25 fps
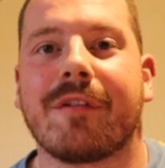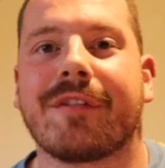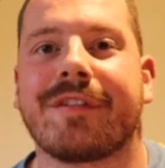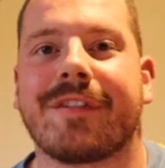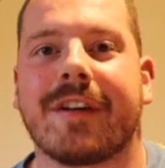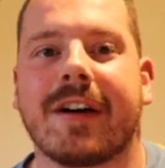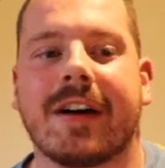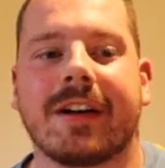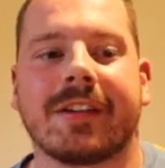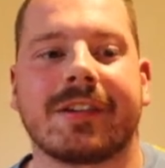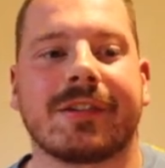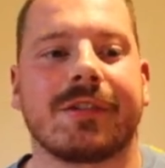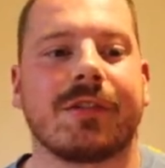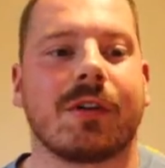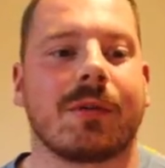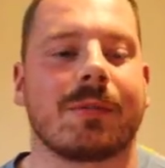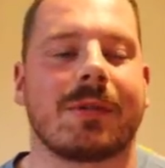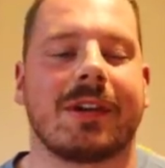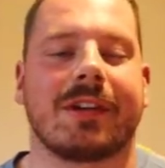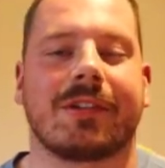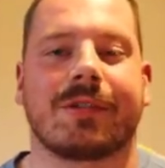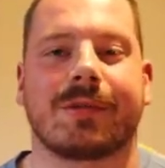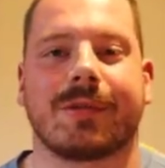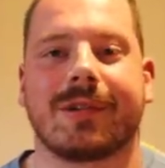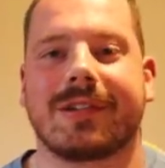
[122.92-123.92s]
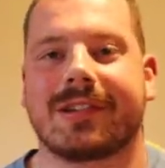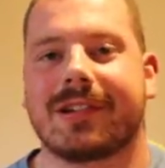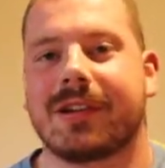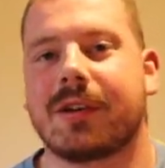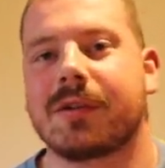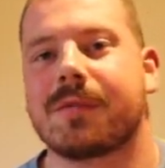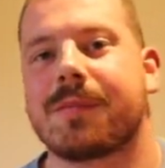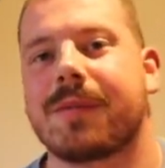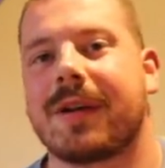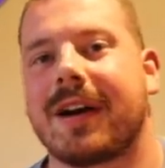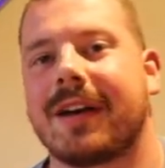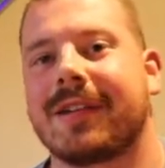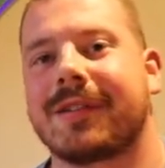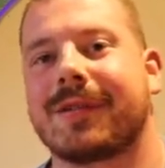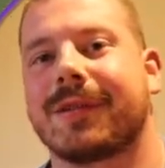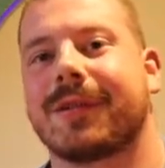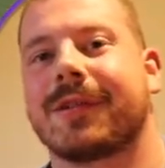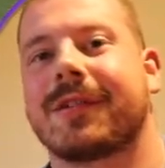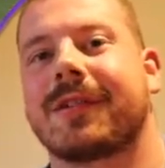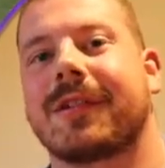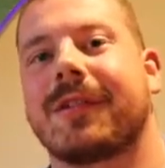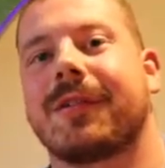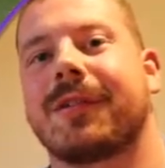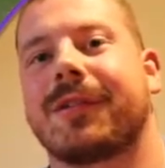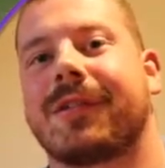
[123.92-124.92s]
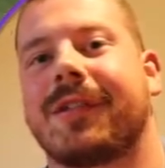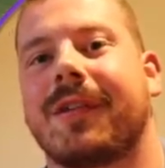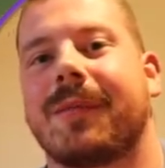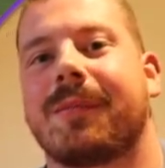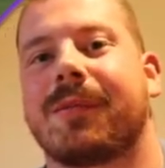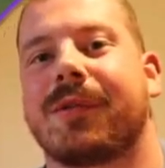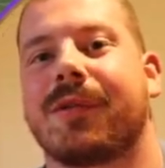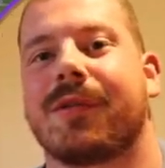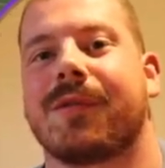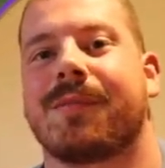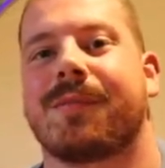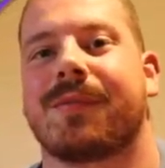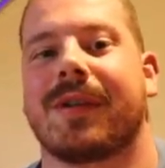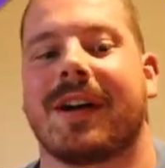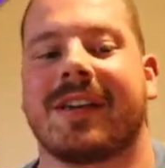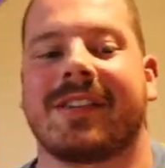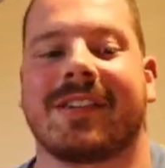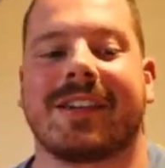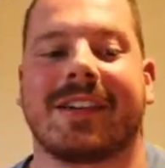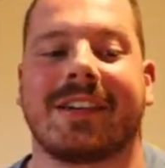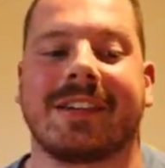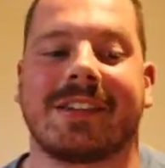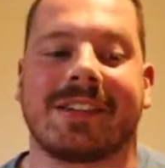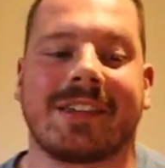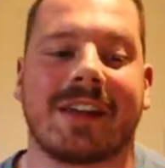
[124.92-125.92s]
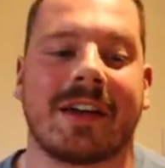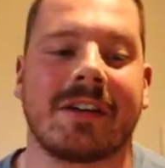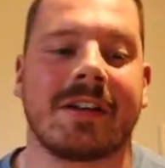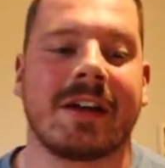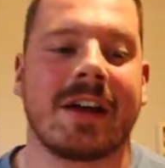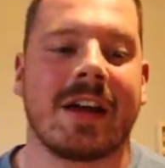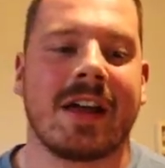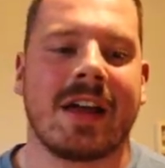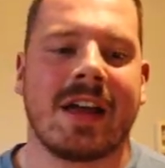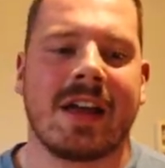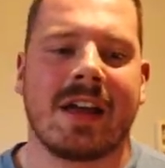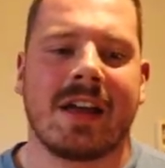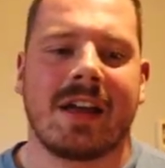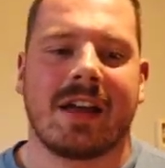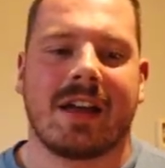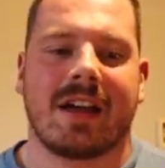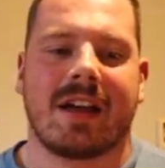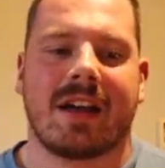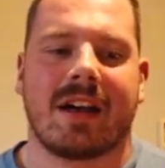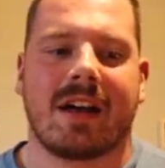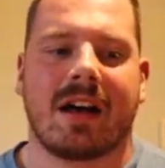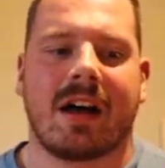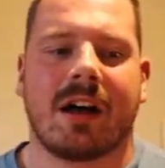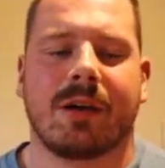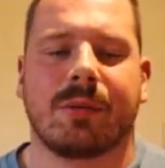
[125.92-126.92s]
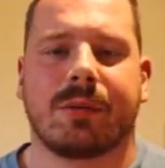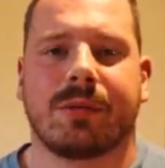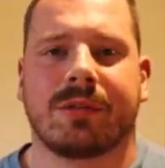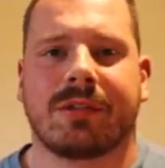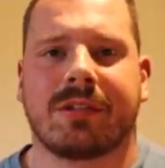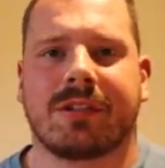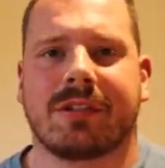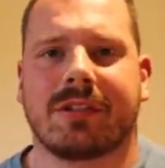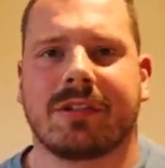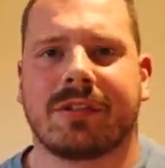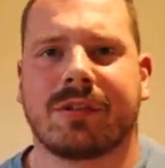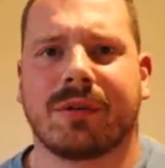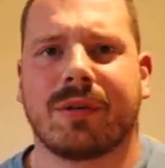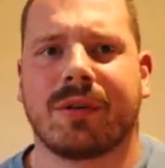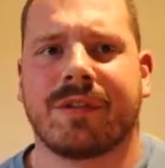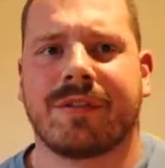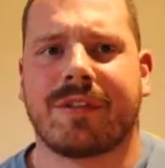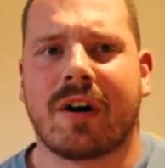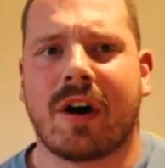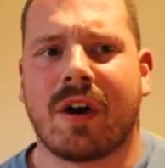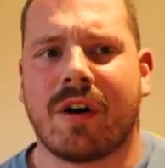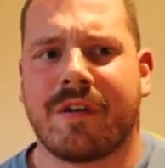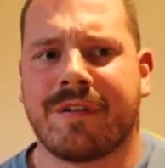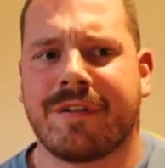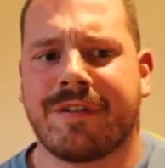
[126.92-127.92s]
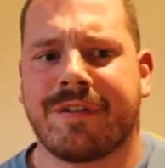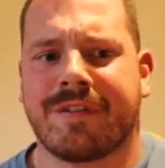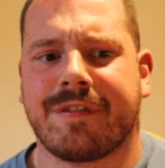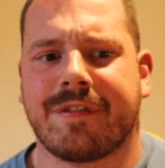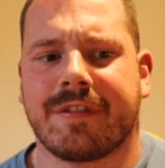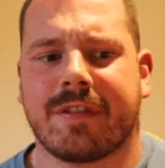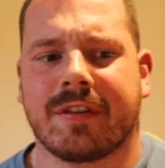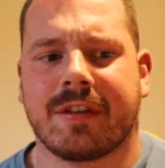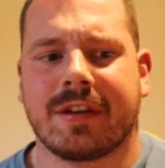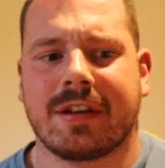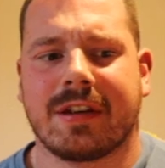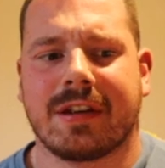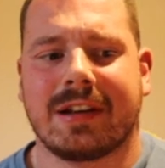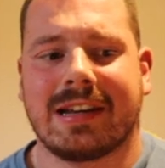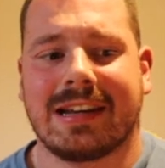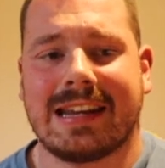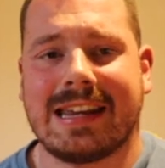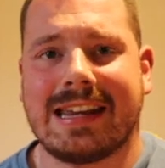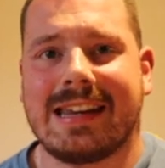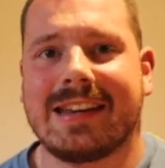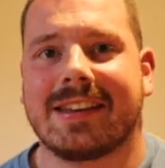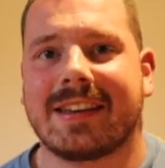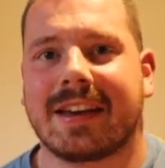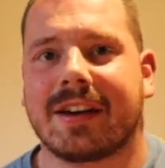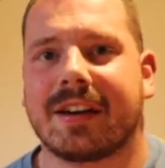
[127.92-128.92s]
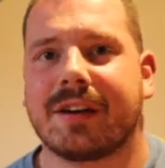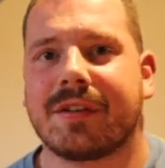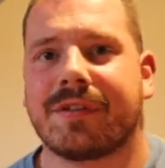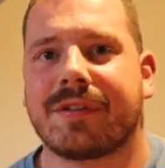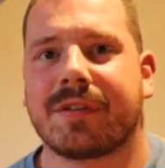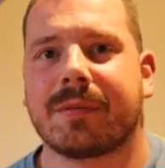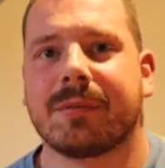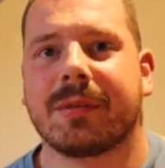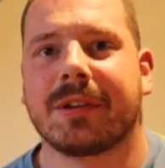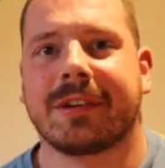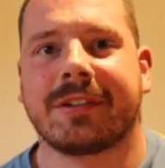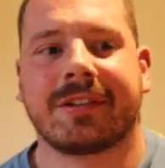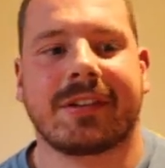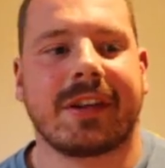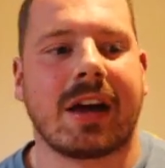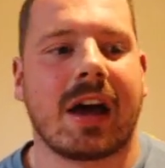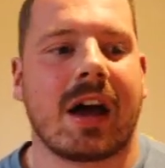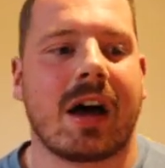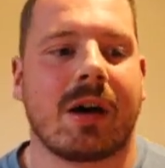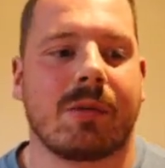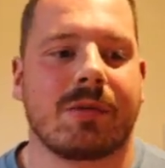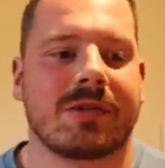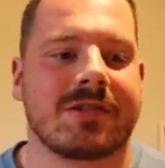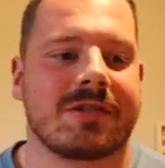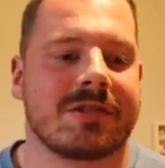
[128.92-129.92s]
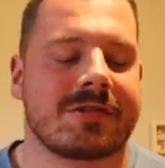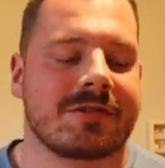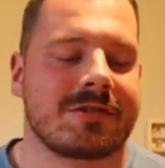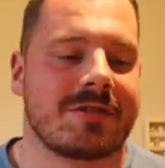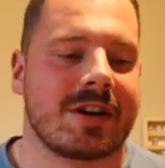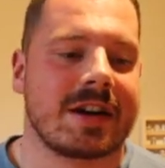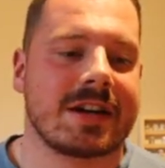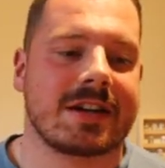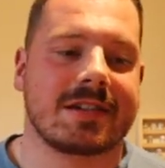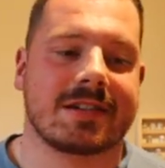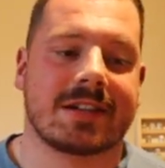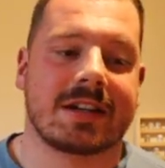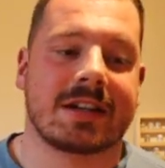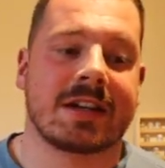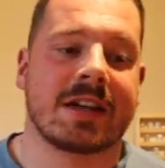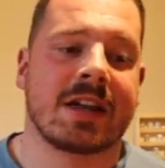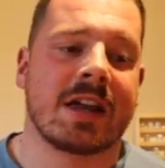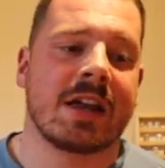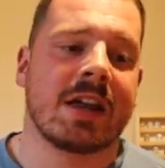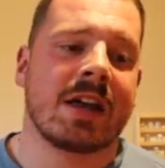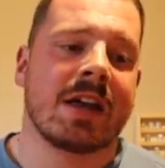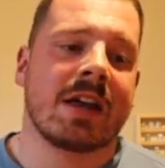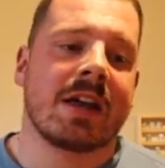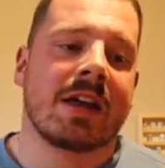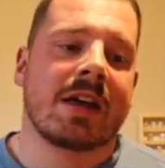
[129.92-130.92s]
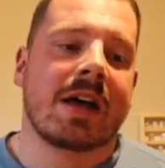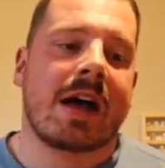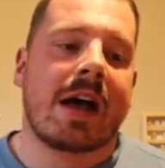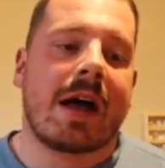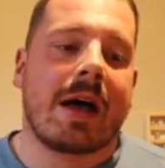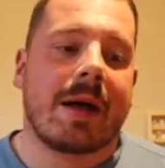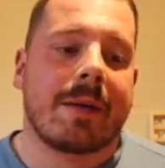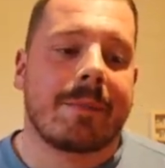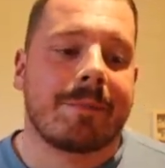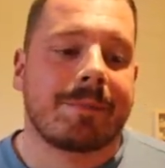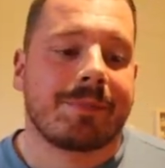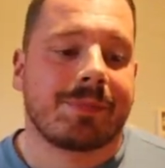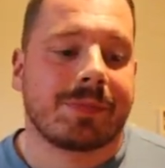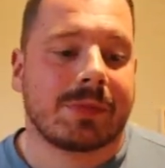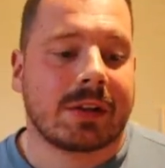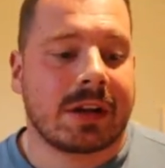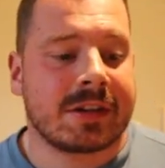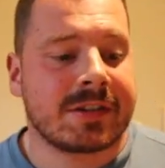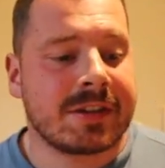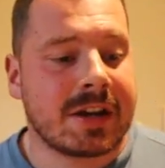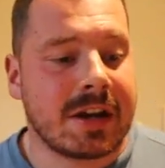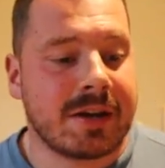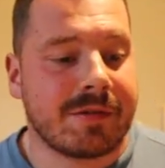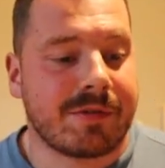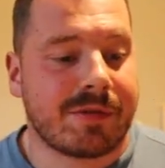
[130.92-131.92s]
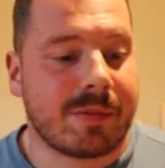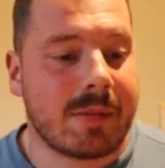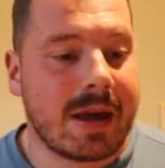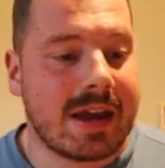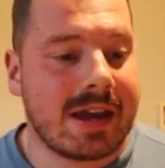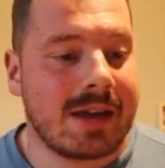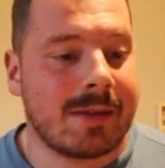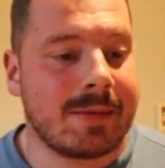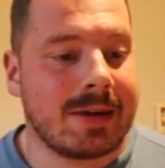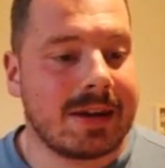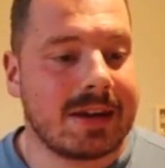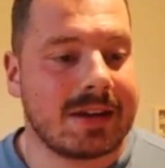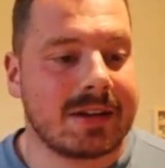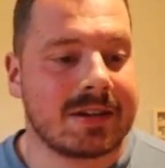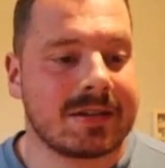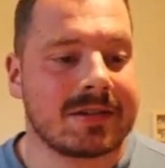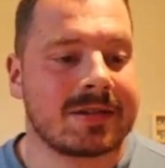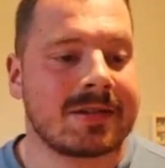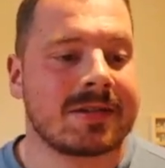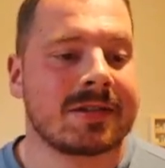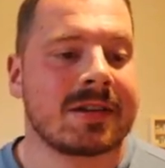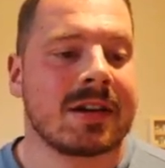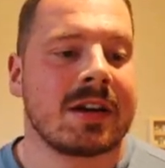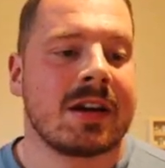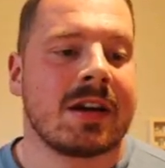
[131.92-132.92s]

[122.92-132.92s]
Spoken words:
first. Normally it's always log press or some sort of pressing, so I was sort of off leading from the start, which is crazy. I turned from 80 metres,